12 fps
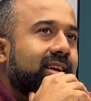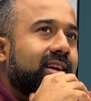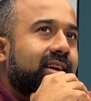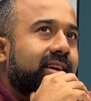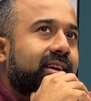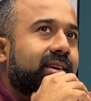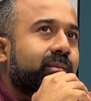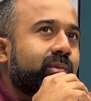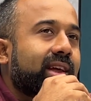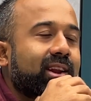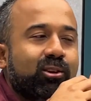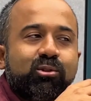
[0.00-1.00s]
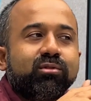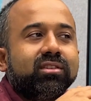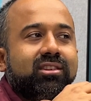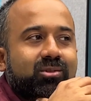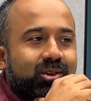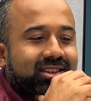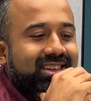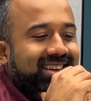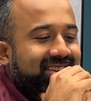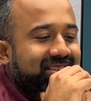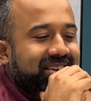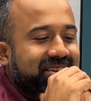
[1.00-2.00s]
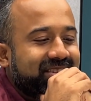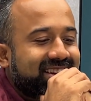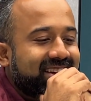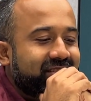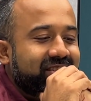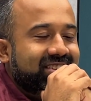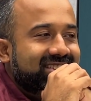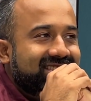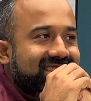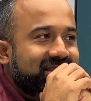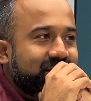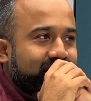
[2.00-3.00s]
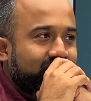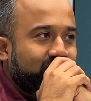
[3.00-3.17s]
And I also finished watching Never Have I Ever, season 4.